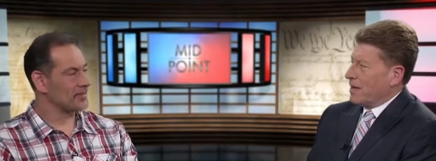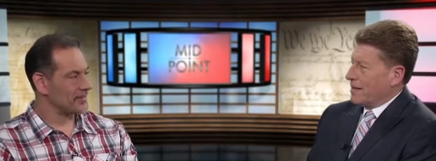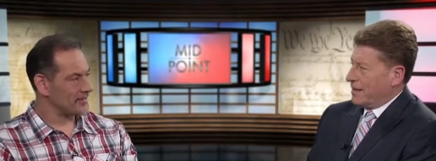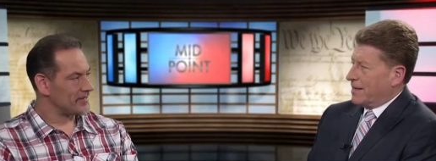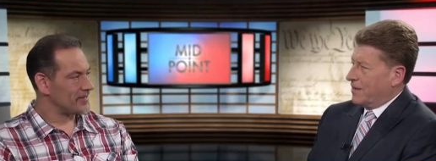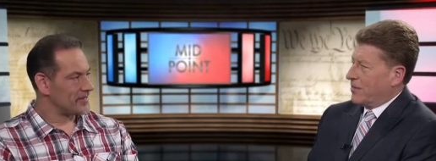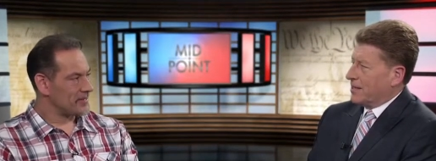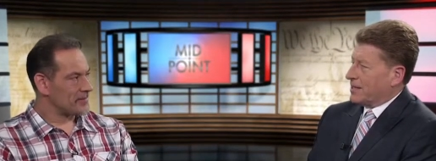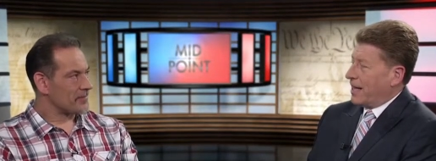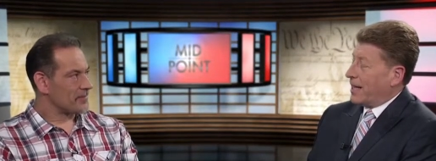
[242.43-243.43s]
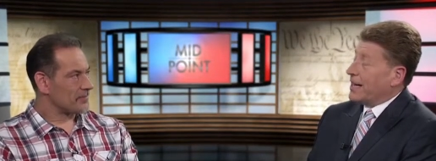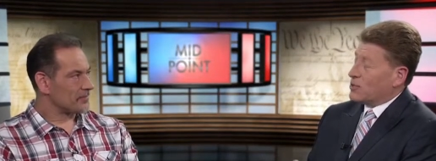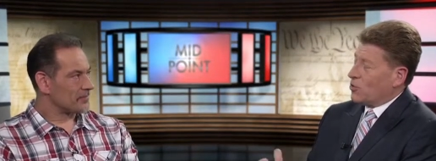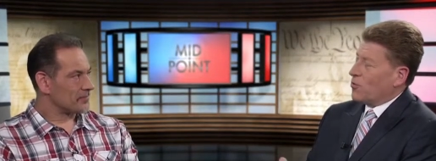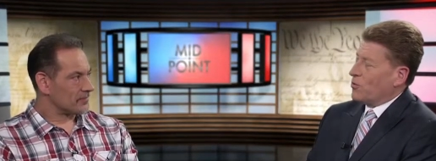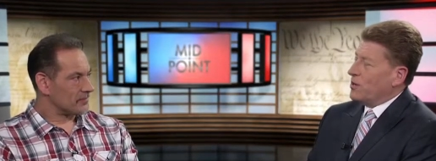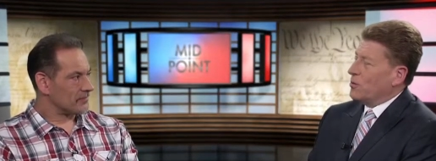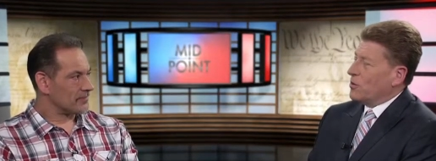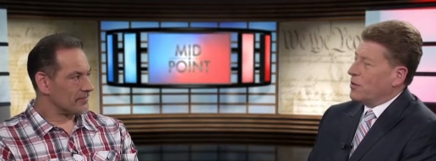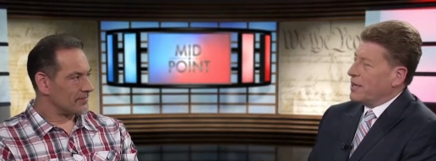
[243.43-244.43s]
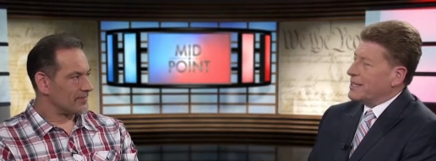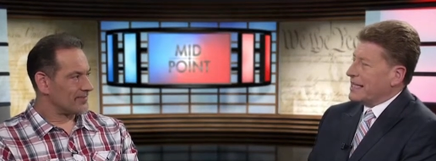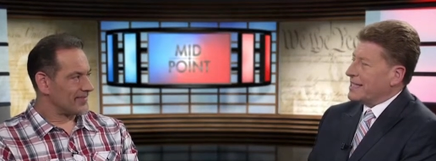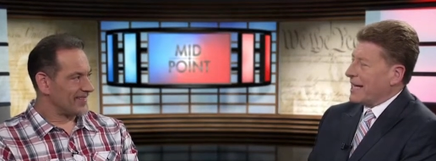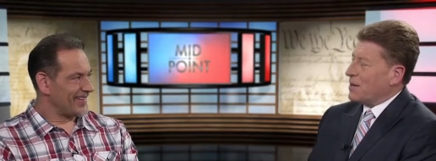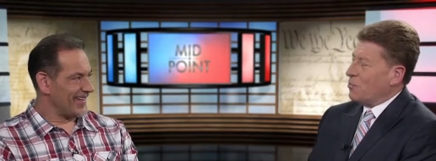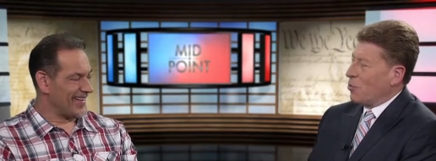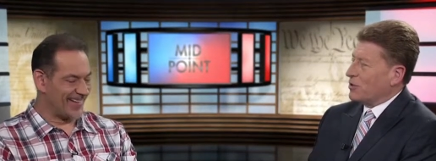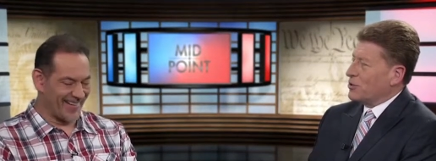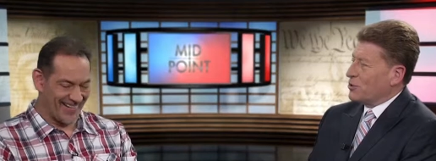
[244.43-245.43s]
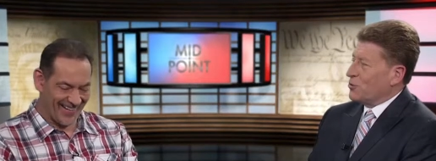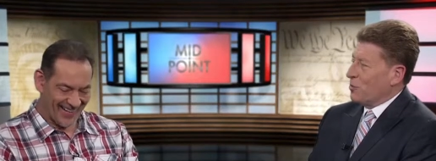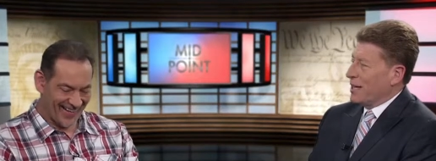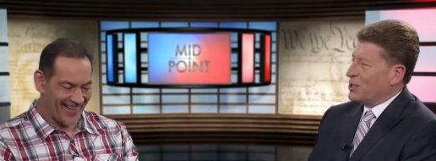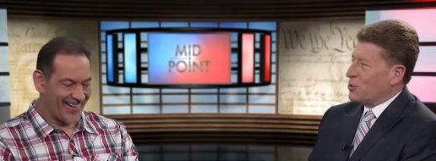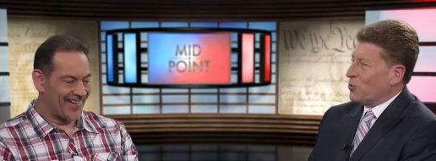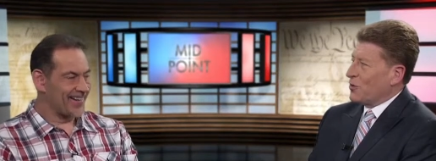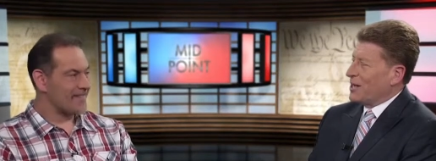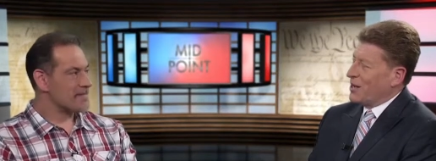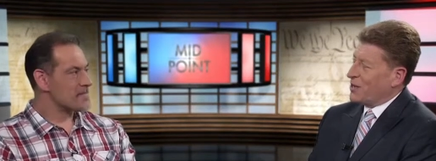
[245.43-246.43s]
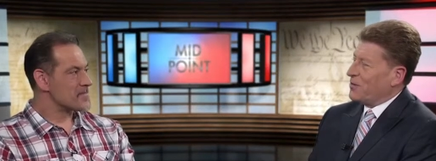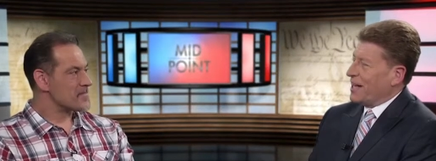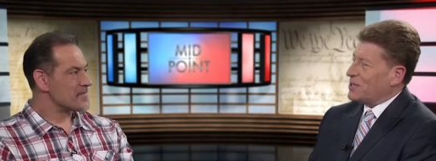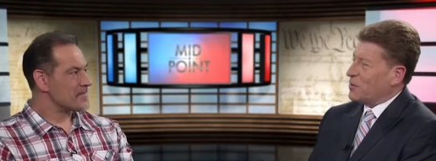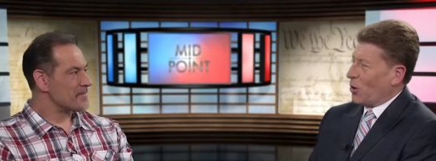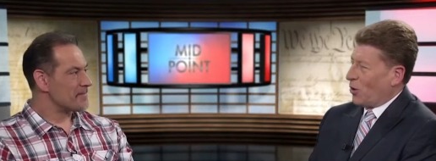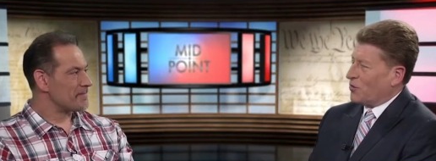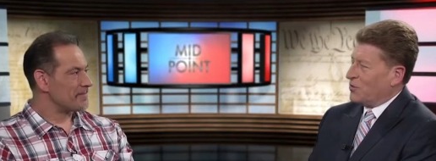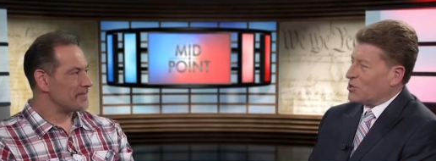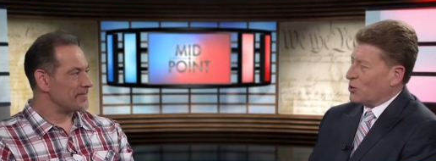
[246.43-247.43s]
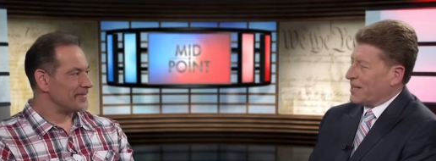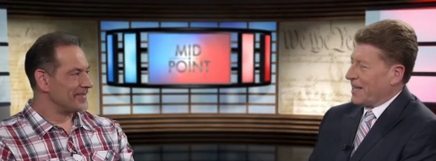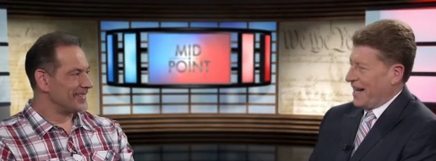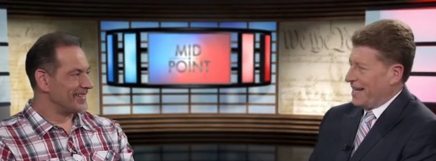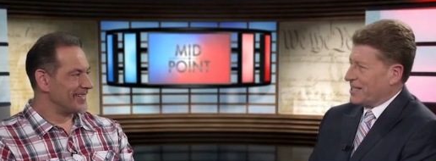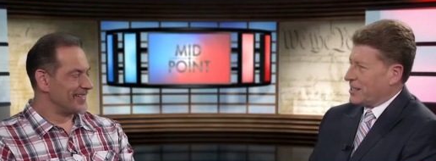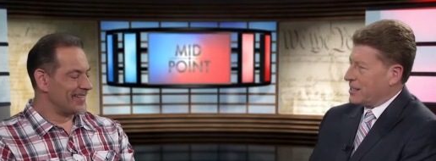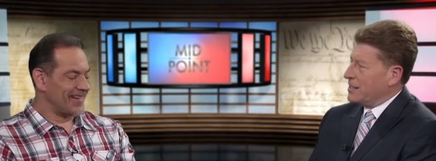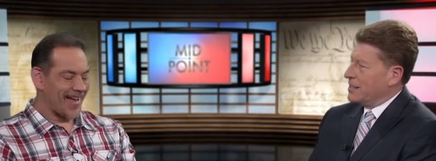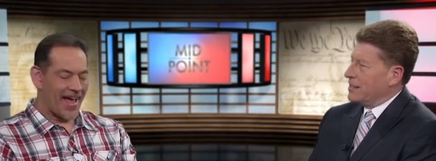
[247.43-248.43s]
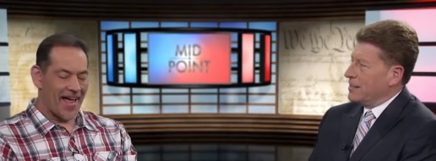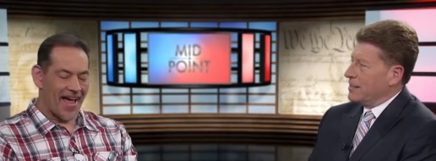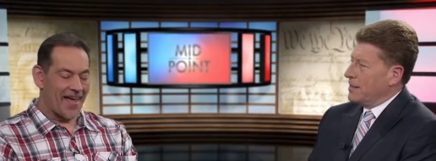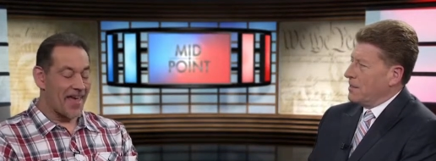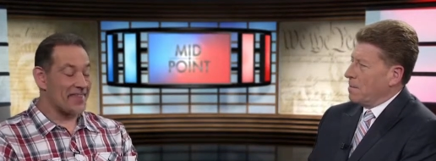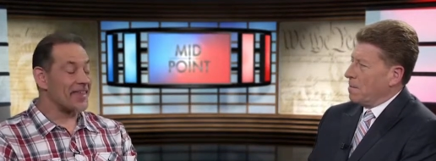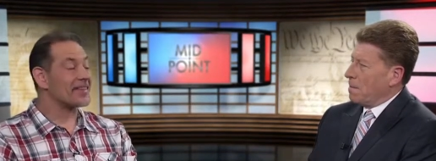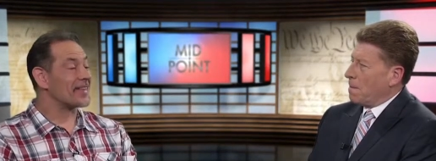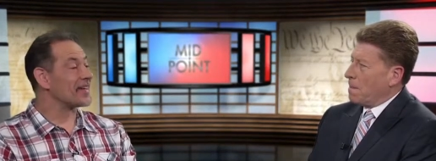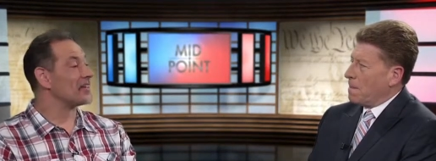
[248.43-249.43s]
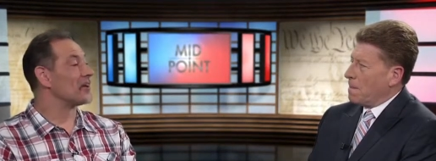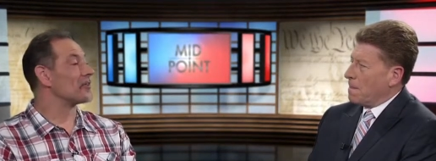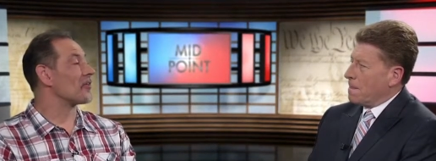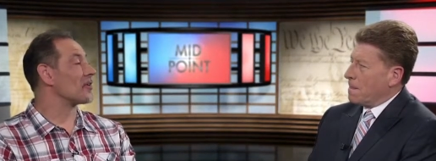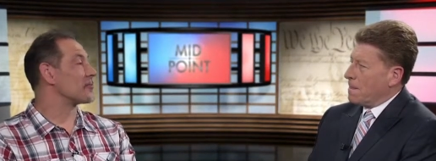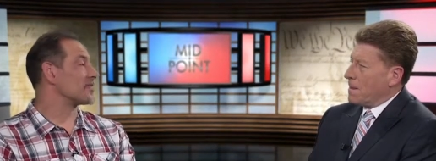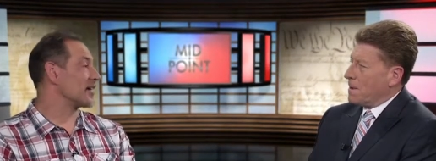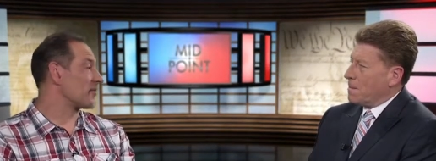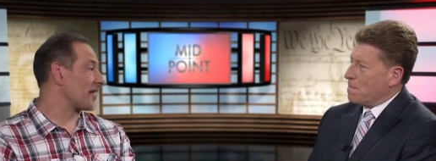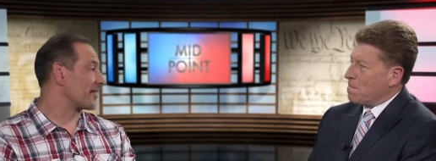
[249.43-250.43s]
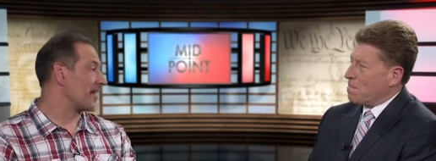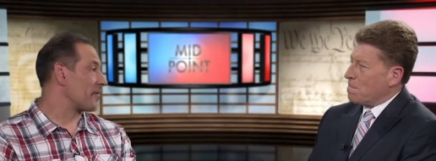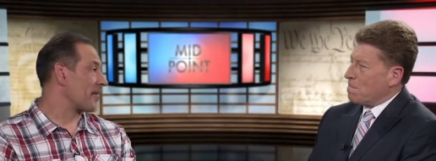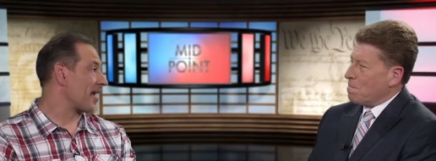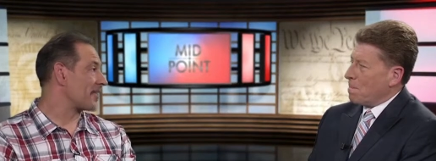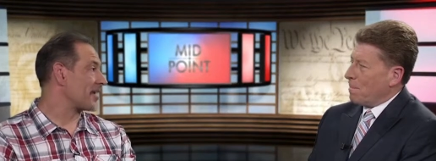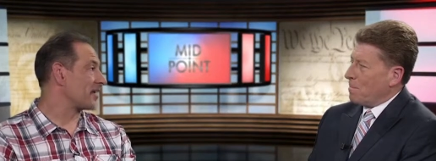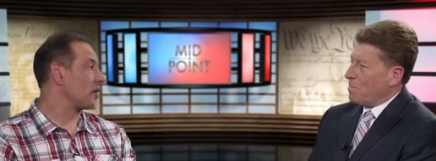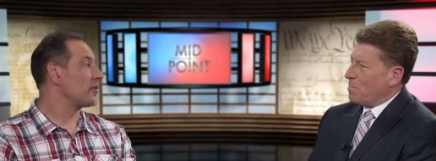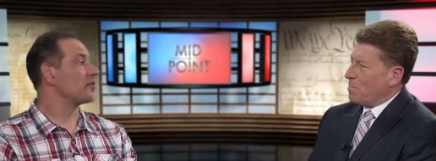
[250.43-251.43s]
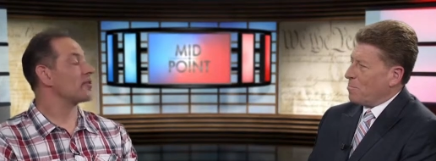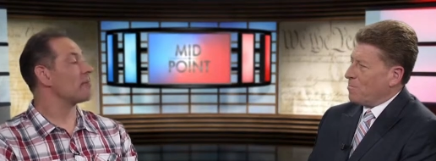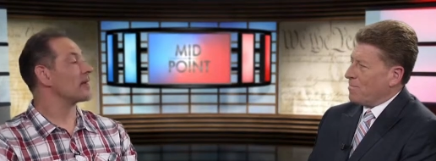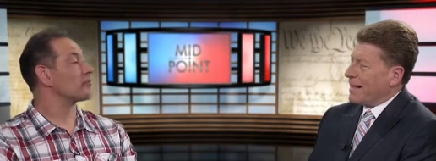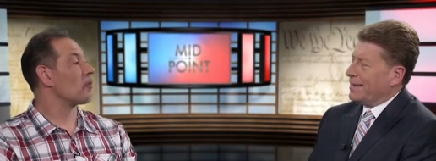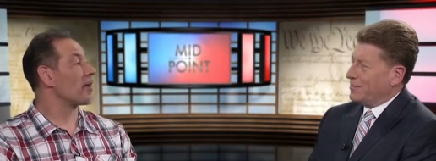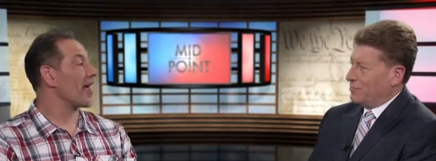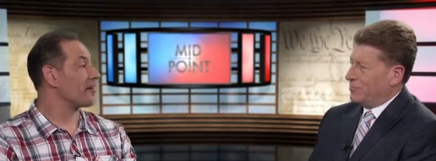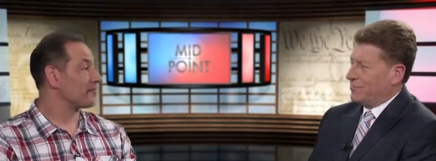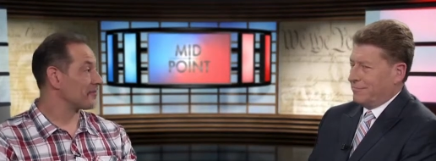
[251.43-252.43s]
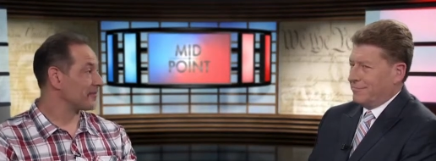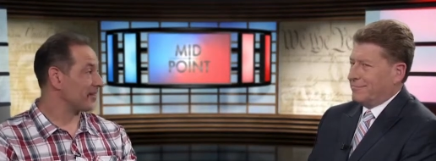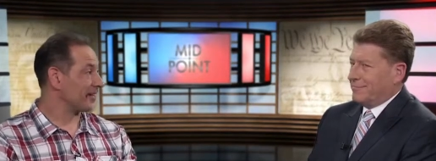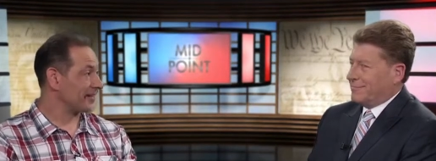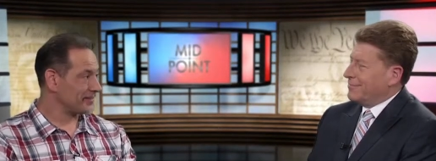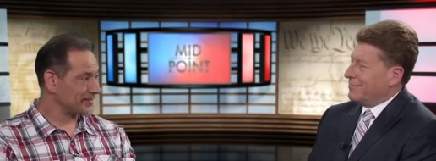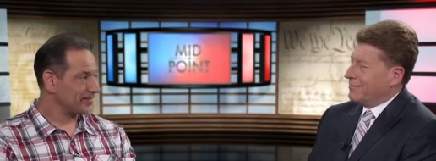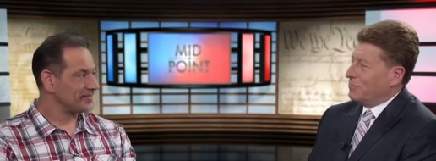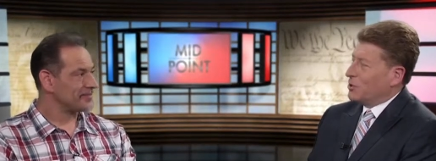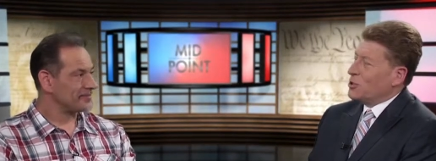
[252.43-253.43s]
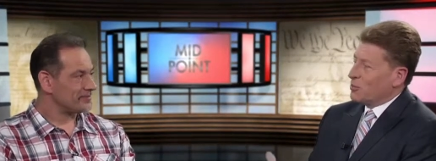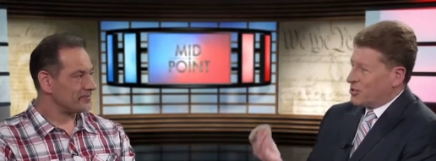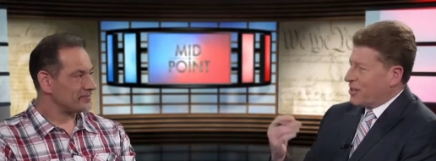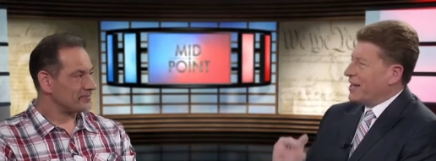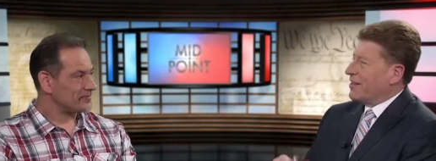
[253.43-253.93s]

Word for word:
Speaker 1: You think you think it's got it, and it's all real, by the way. Isn't that important too to make sure that none of it has been artificially enhanced?
Speaker 2: I, I think that you know you're 100 percent correct in that, but I think you know we do the best what we have. You know.
Speaker 1: But you would say